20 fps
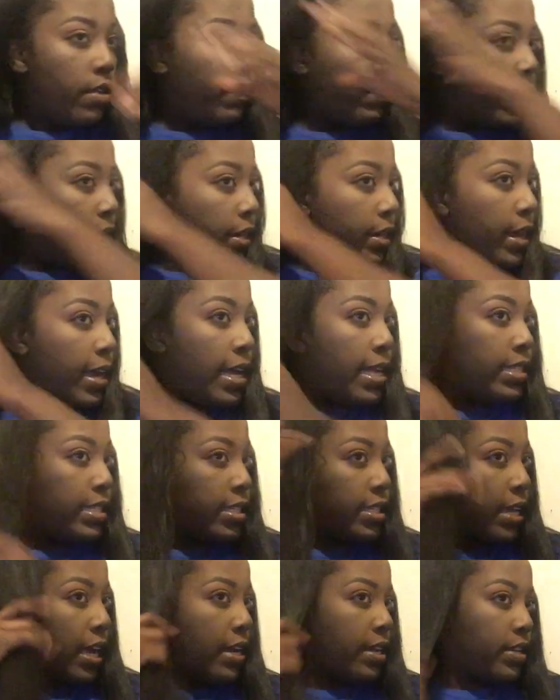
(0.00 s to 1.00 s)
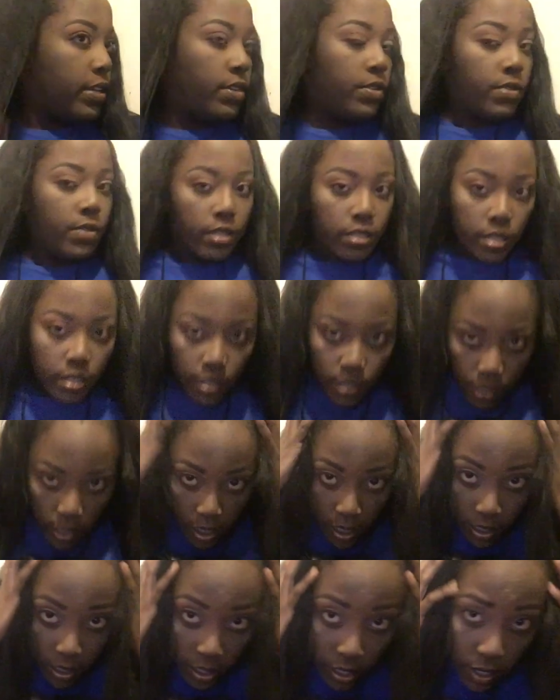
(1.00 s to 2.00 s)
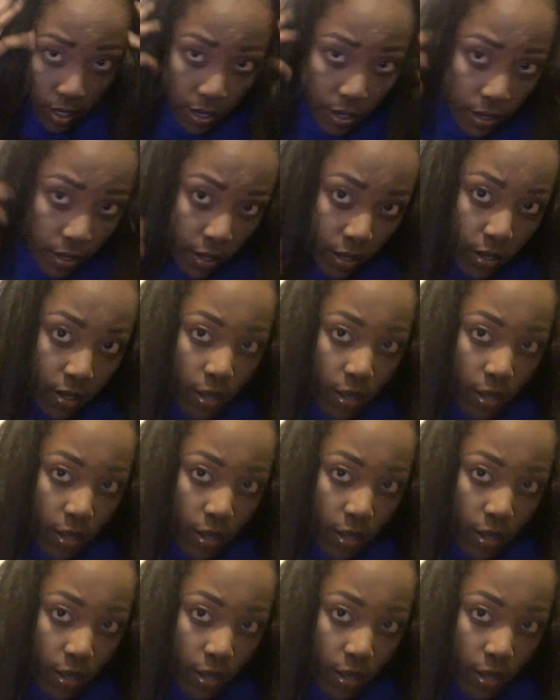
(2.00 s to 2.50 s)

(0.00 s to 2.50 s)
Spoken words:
Right now, I just got the unit sitting there,